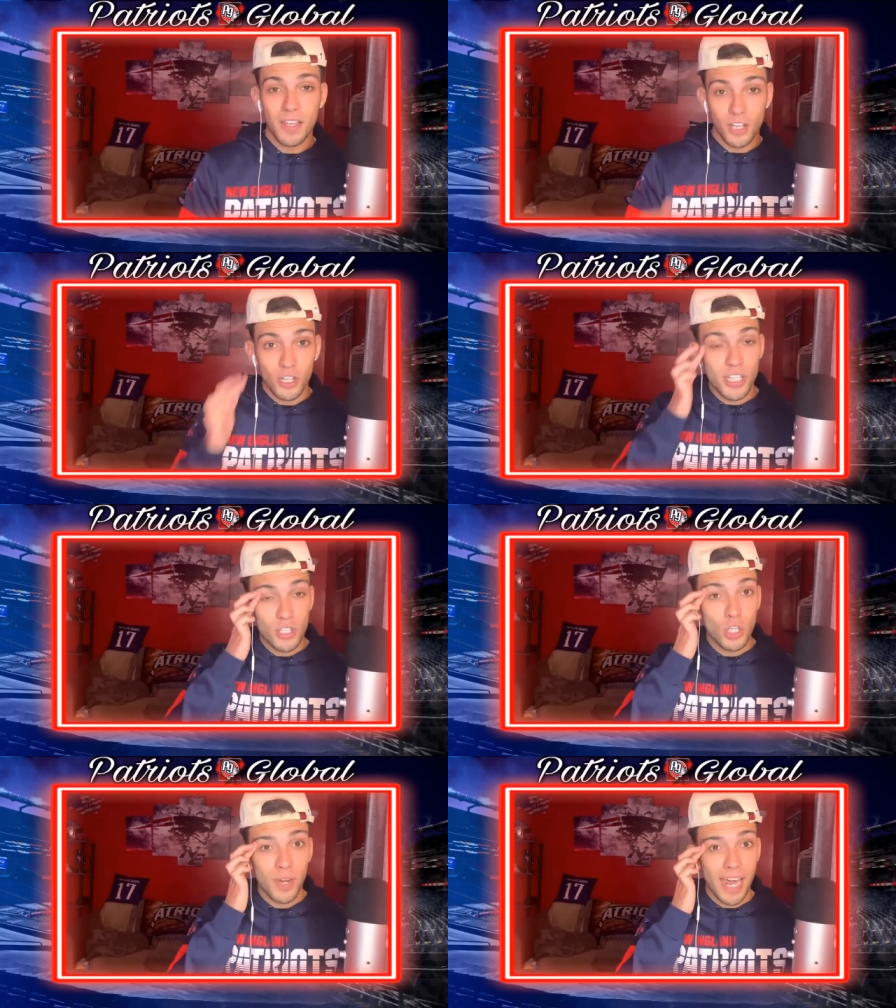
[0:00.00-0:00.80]
Could he
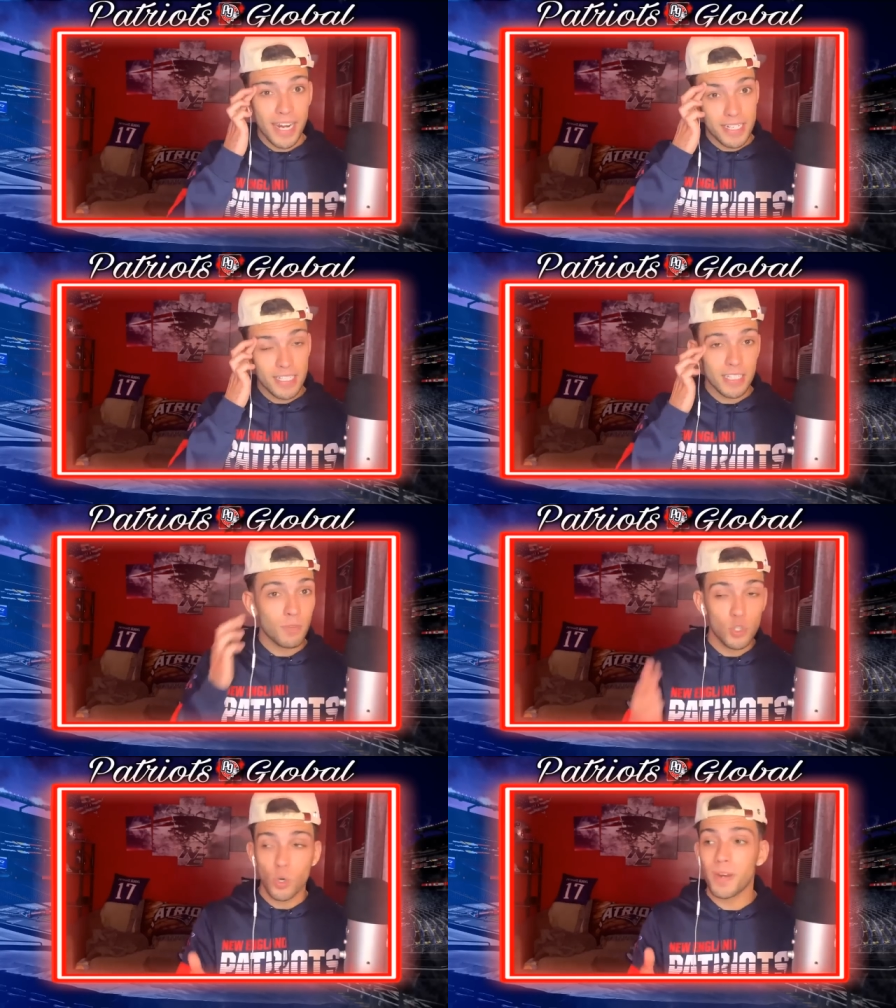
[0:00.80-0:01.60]
do it at a decent level?
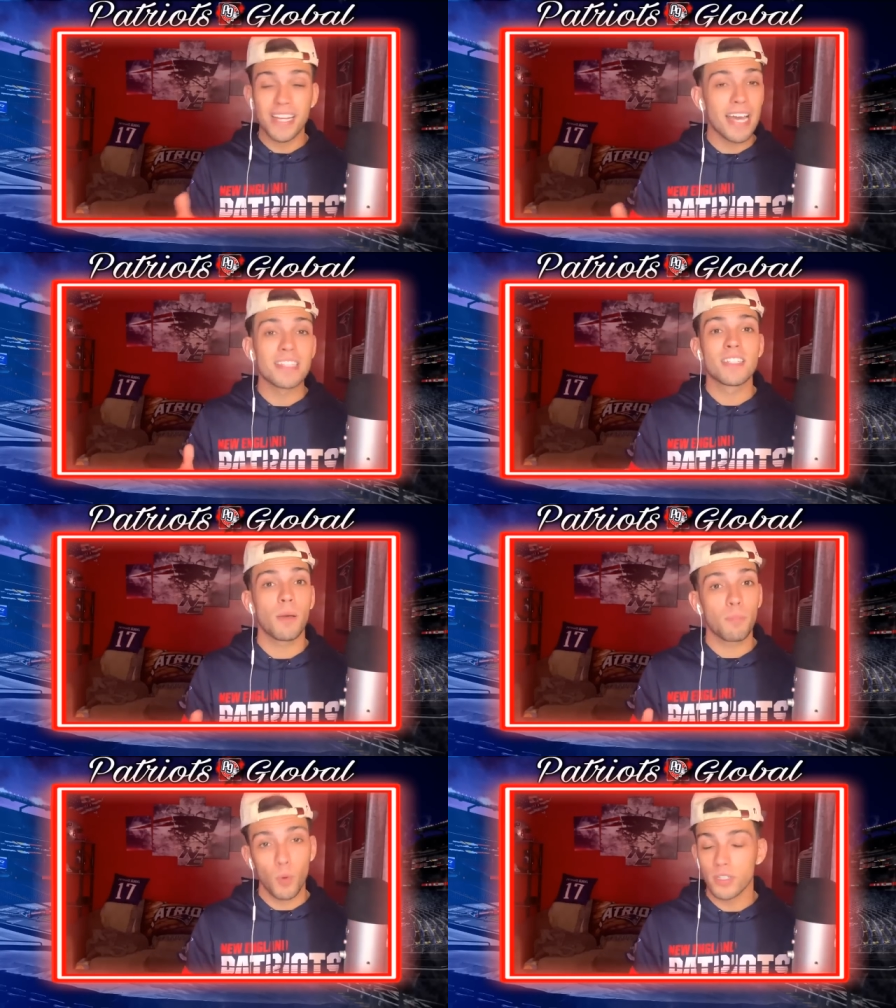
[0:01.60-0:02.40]
Sure, but at, at
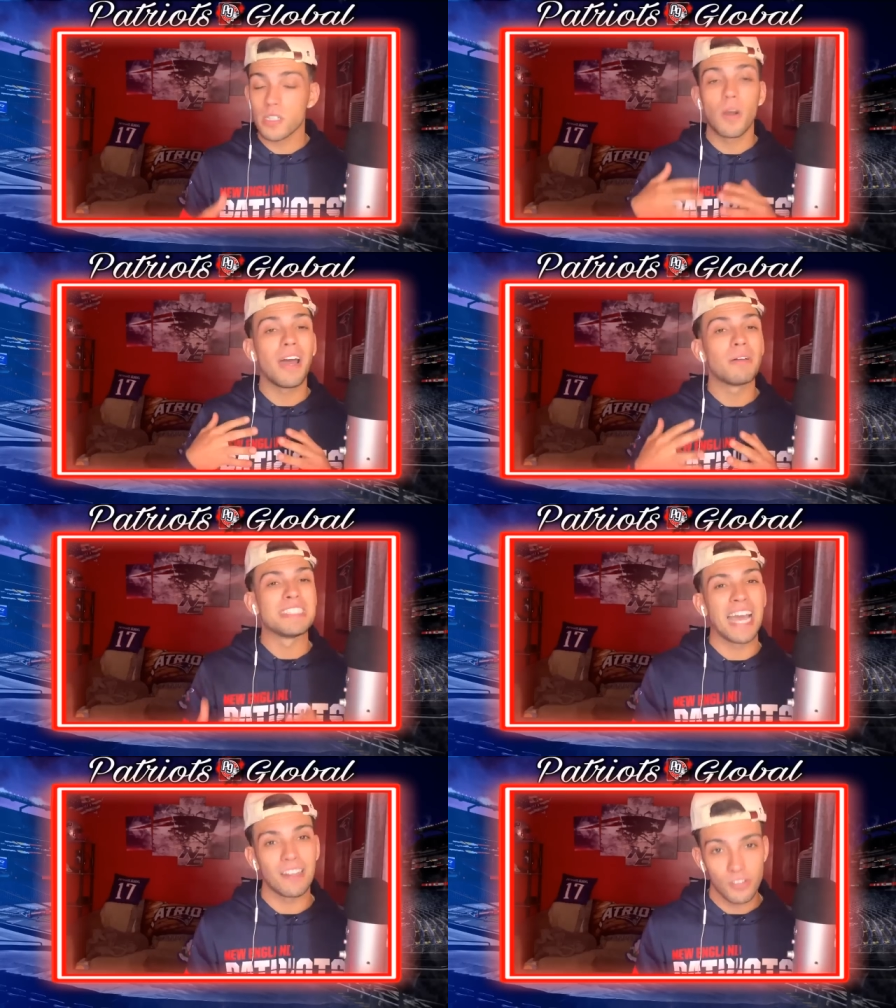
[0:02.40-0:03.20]
some point, doesn't matter how
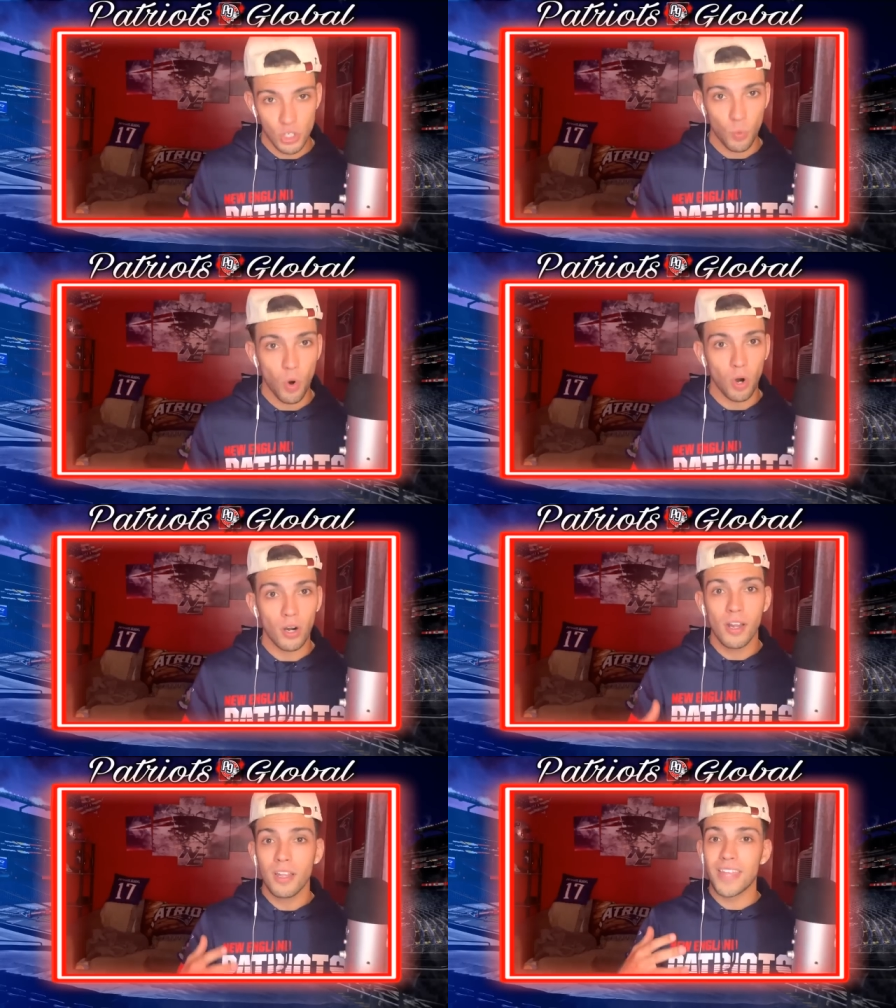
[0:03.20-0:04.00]
talented you are,
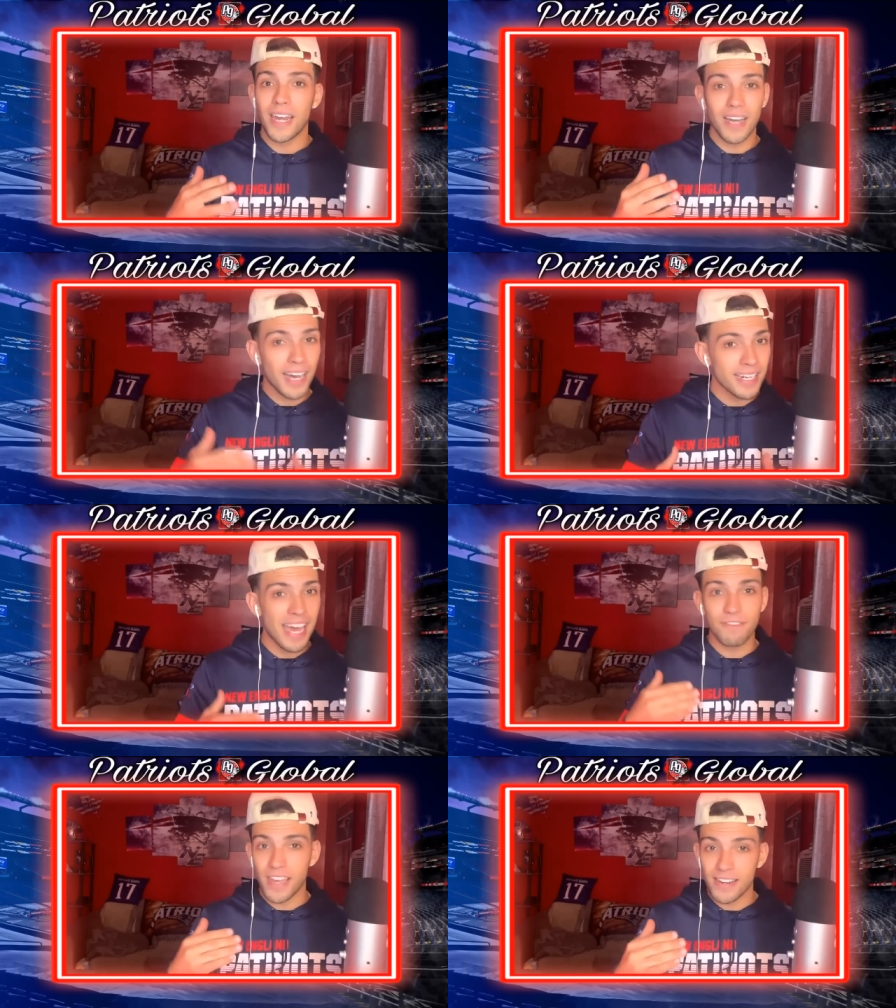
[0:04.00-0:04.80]
that height
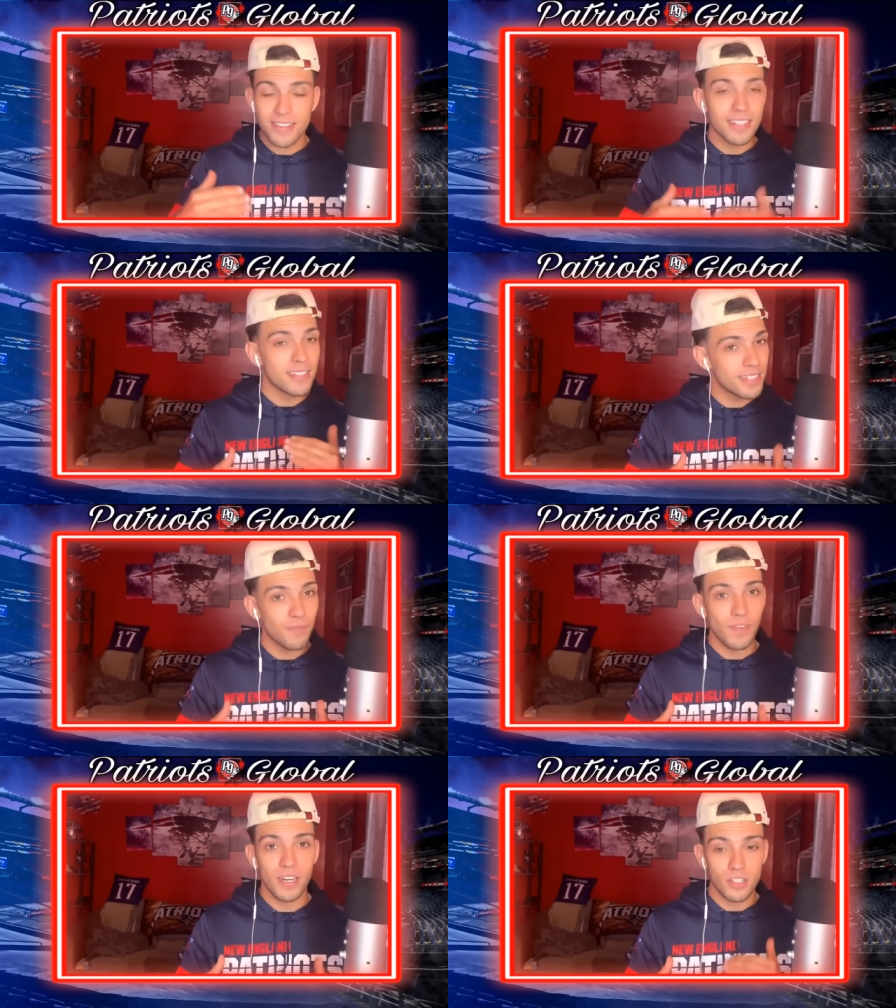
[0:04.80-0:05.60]
advantage to
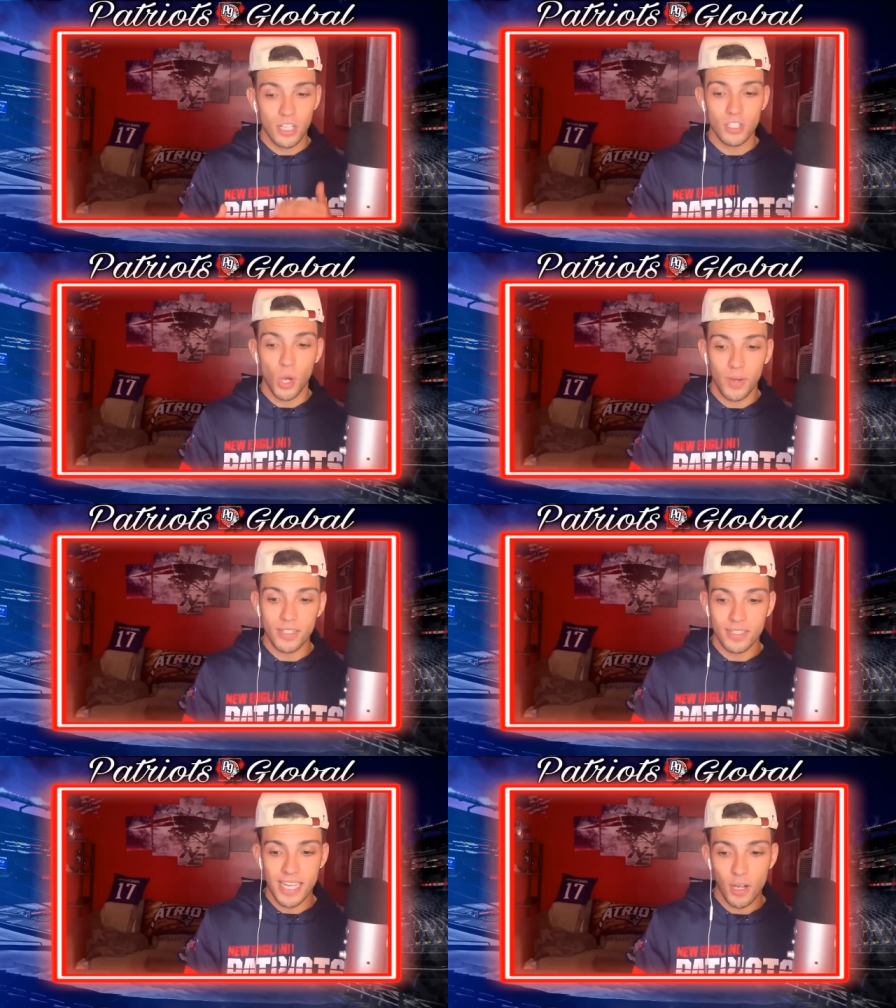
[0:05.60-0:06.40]
disadvantage is going
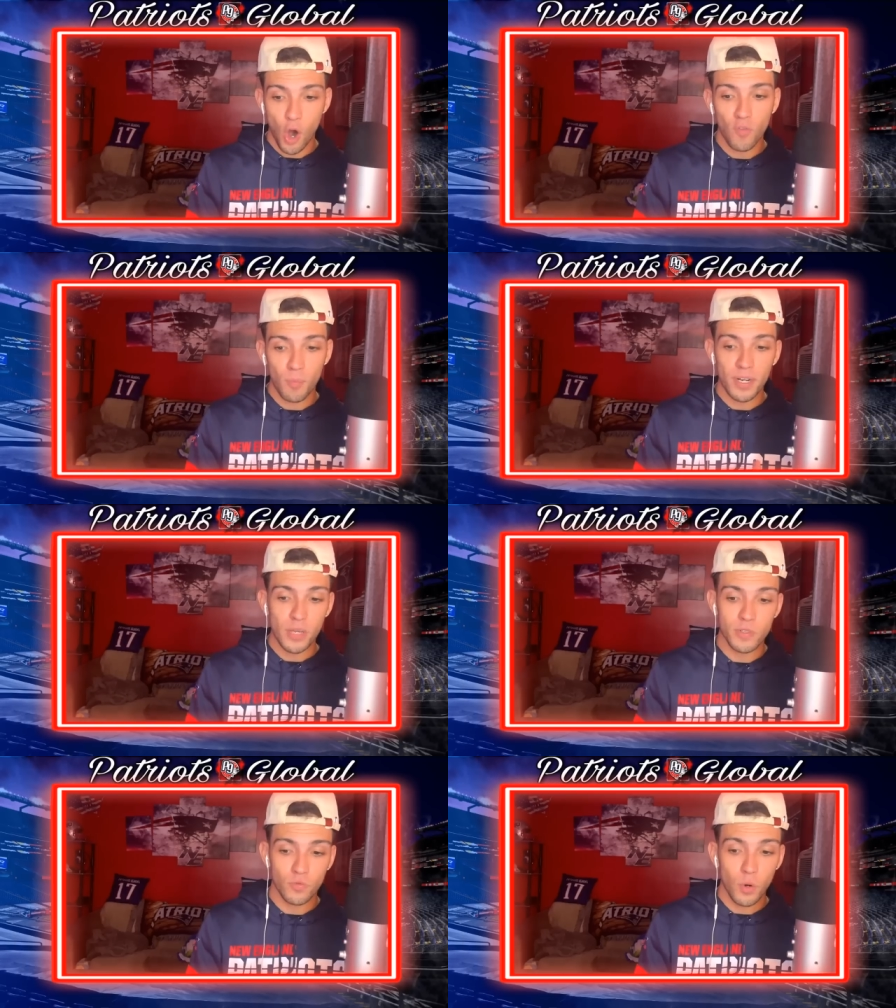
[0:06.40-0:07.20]
to take over. But he
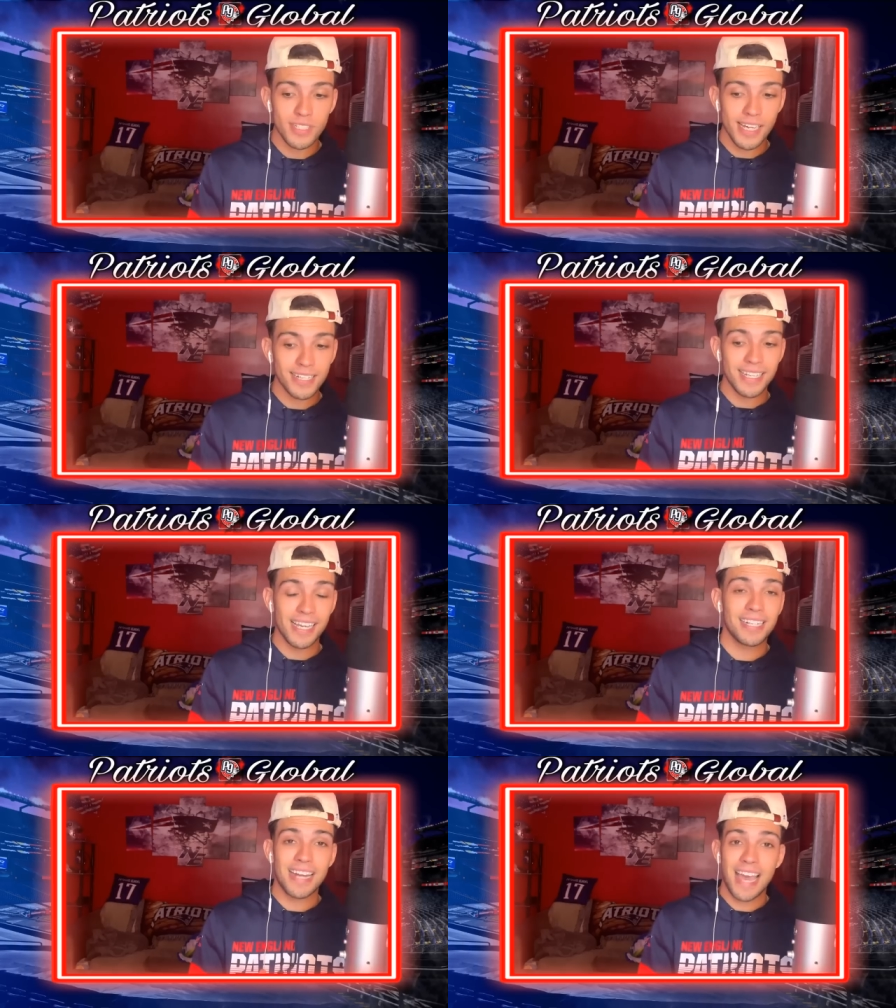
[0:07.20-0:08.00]
was rotating
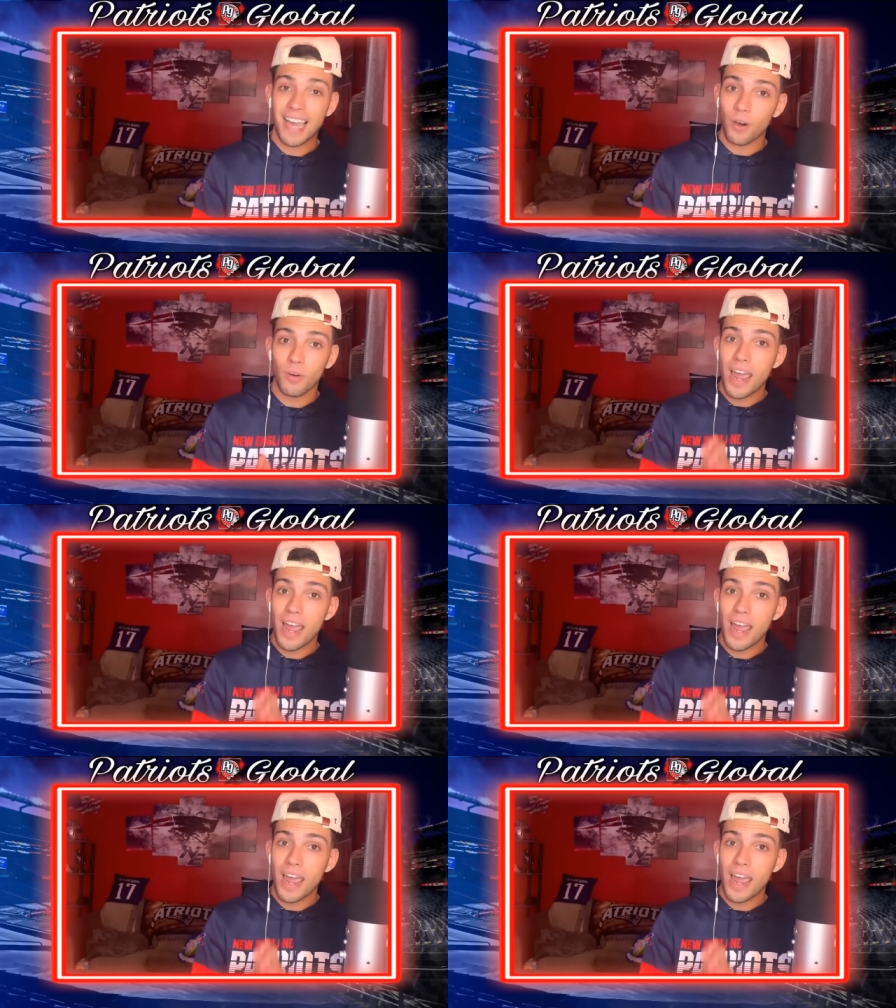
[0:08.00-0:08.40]
in and out